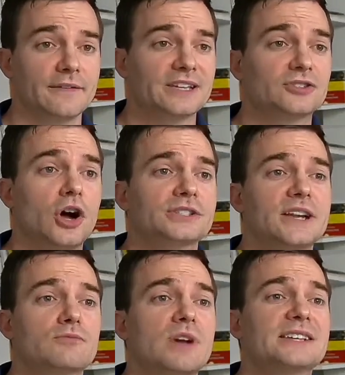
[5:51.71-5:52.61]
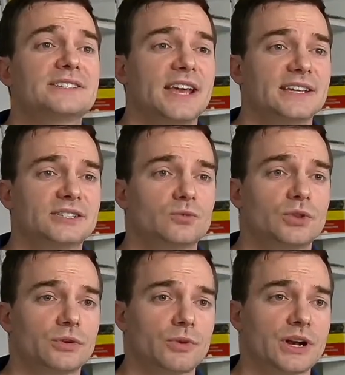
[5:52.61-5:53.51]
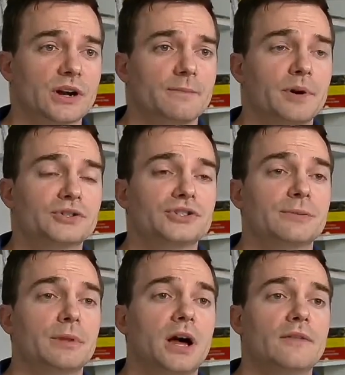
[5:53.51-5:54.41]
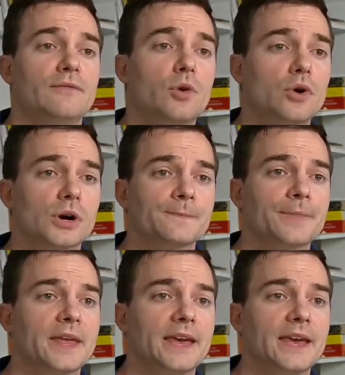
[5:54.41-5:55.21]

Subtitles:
As long as it resonates with the reader and pushes the plot forward,